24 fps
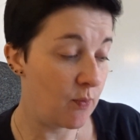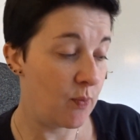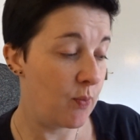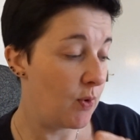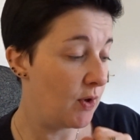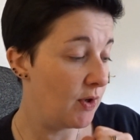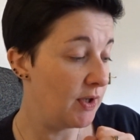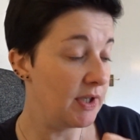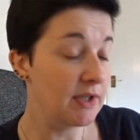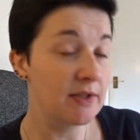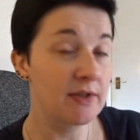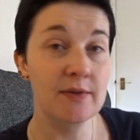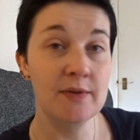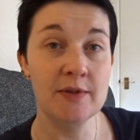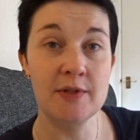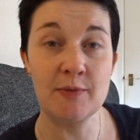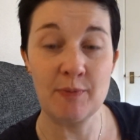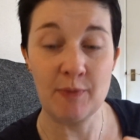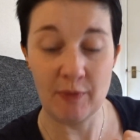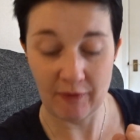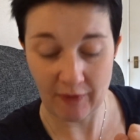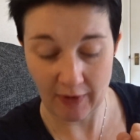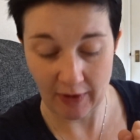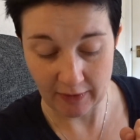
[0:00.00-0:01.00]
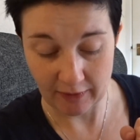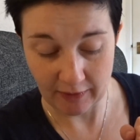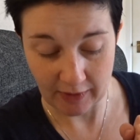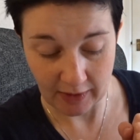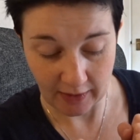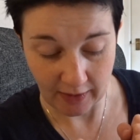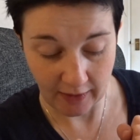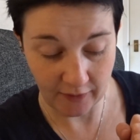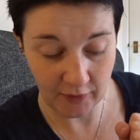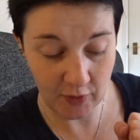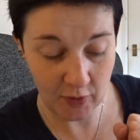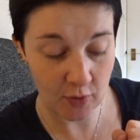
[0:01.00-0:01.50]
What are you doing to me, Valerie?
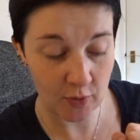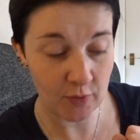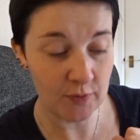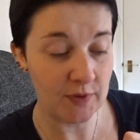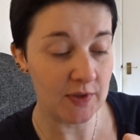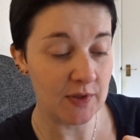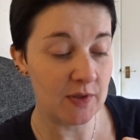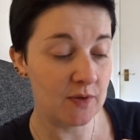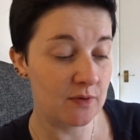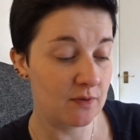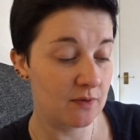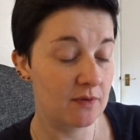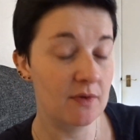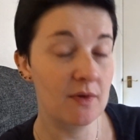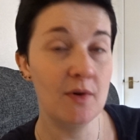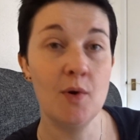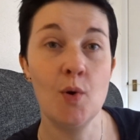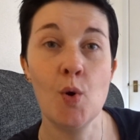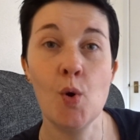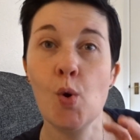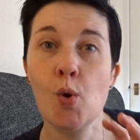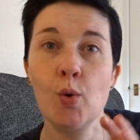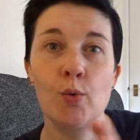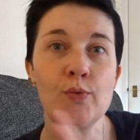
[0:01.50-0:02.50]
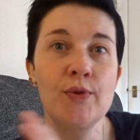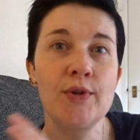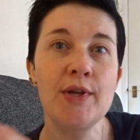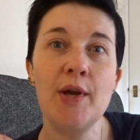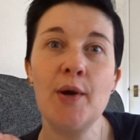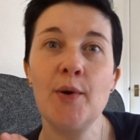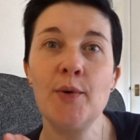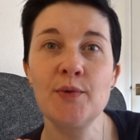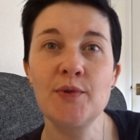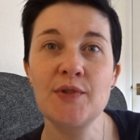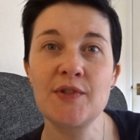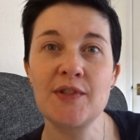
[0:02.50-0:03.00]
I've got all this, all the
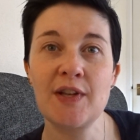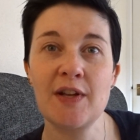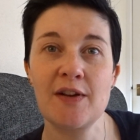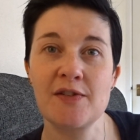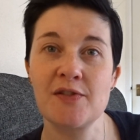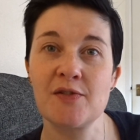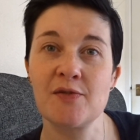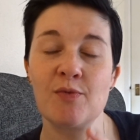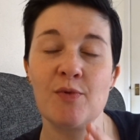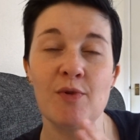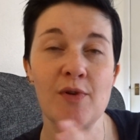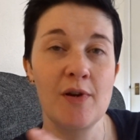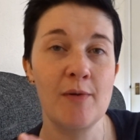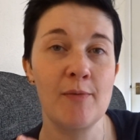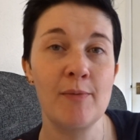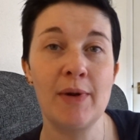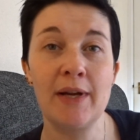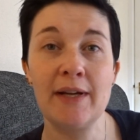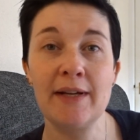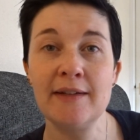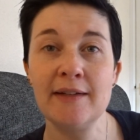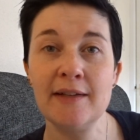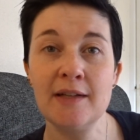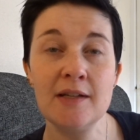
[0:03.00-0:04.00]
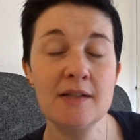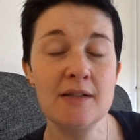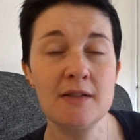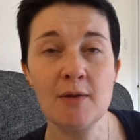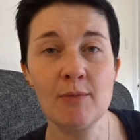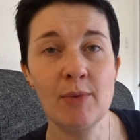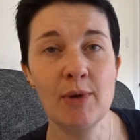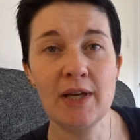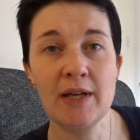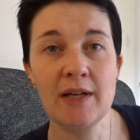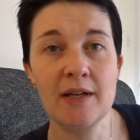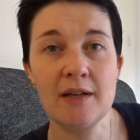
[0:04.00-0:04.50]
old stash of wool. I'm like, it's
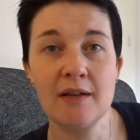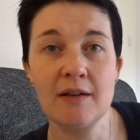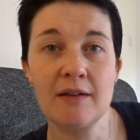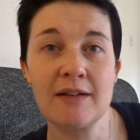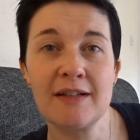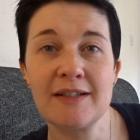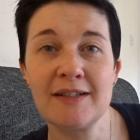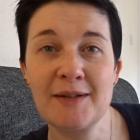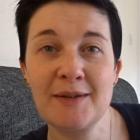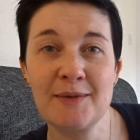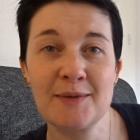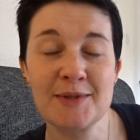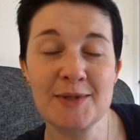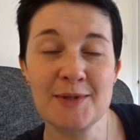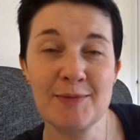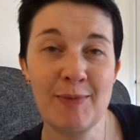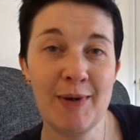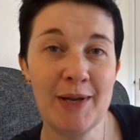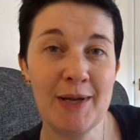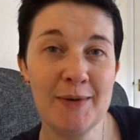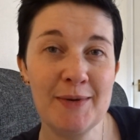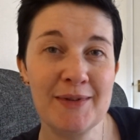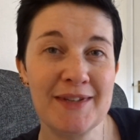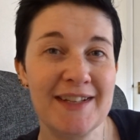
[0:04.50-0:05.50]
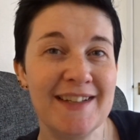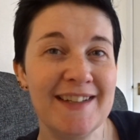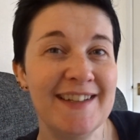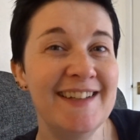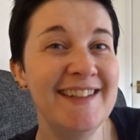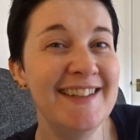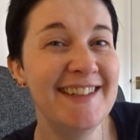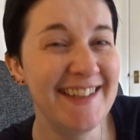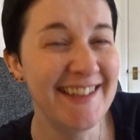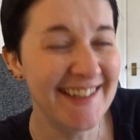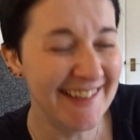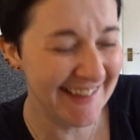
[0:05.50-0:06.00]
not blanket yarn, I don't want to play with
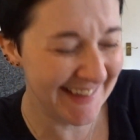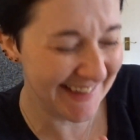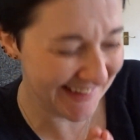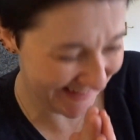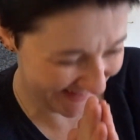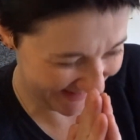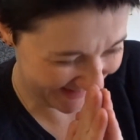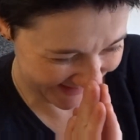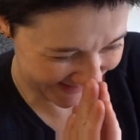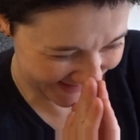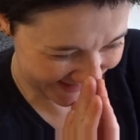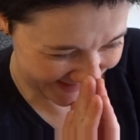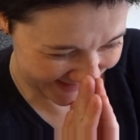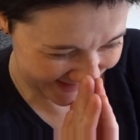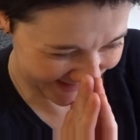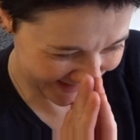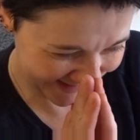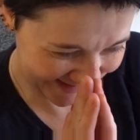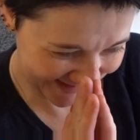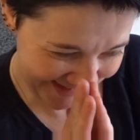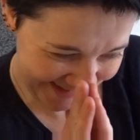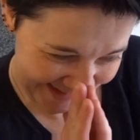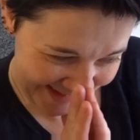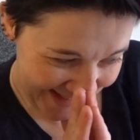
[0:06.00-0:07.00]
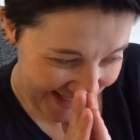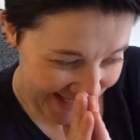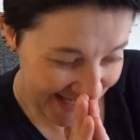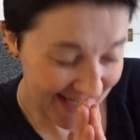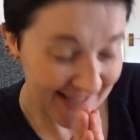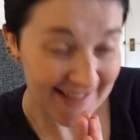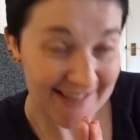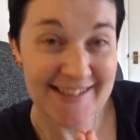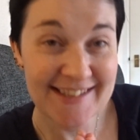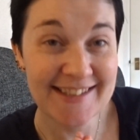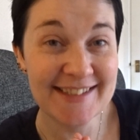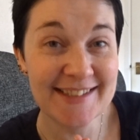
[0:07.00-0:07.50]
it.
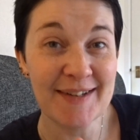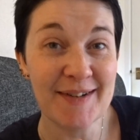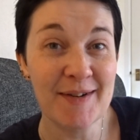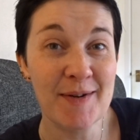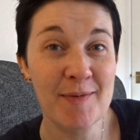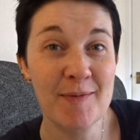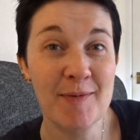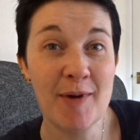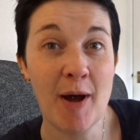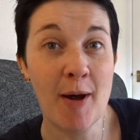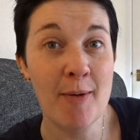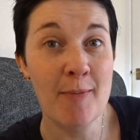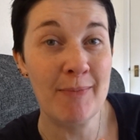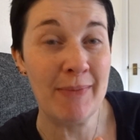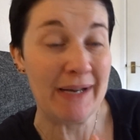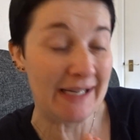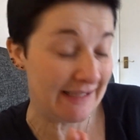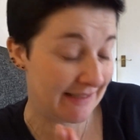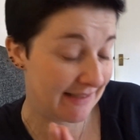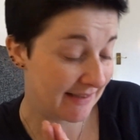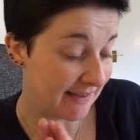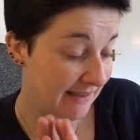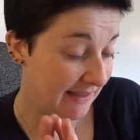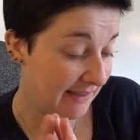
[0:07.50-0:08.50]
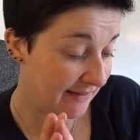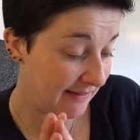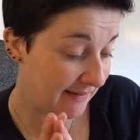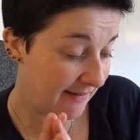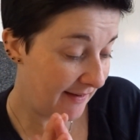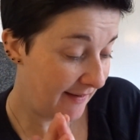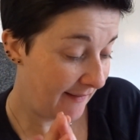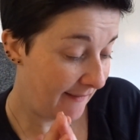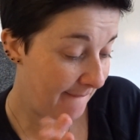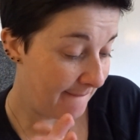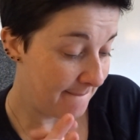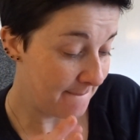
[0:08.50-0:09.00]
So I'm amassing
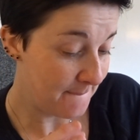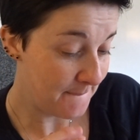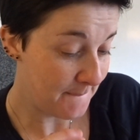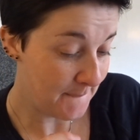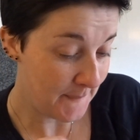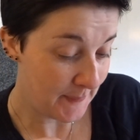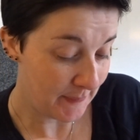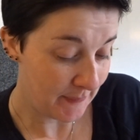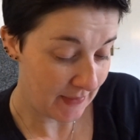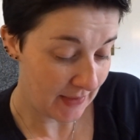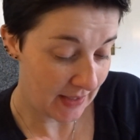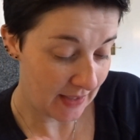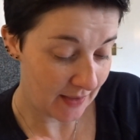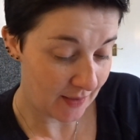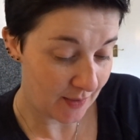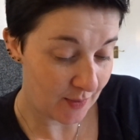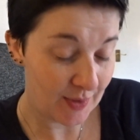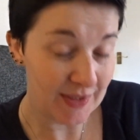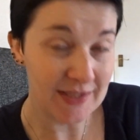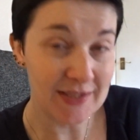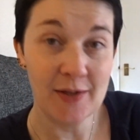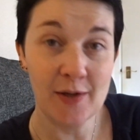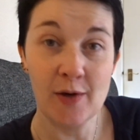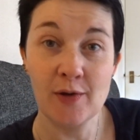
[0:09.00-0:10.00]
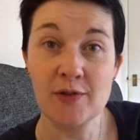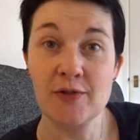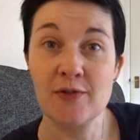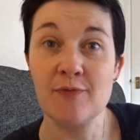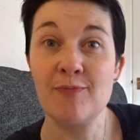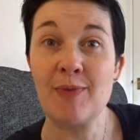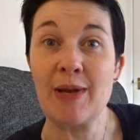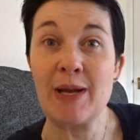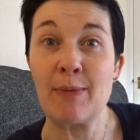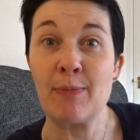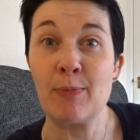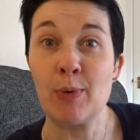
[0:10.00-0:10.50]
quite a lot
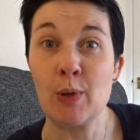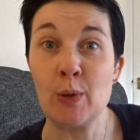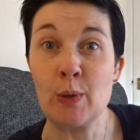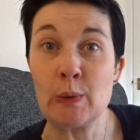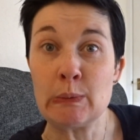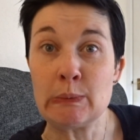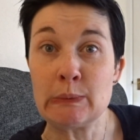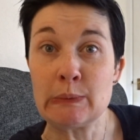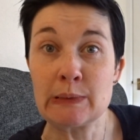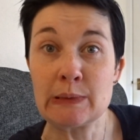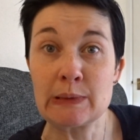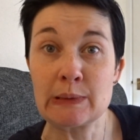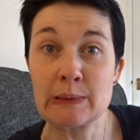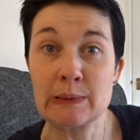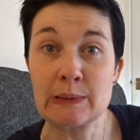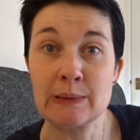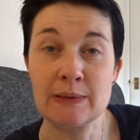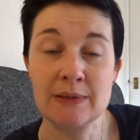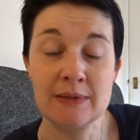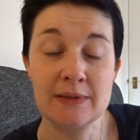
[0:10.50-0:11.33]
of big bobs.